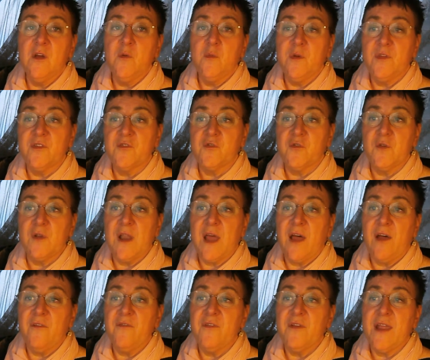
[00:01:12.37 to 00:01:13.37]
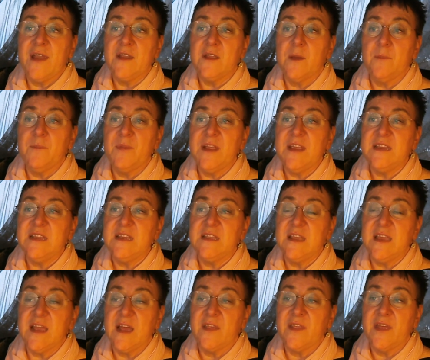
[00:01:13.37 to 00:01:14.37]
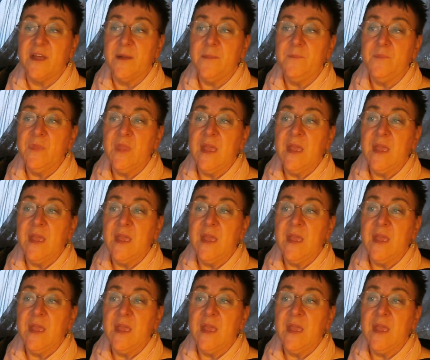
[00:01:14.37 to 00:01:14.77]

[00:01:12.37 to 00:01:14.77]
with true love and completing the other,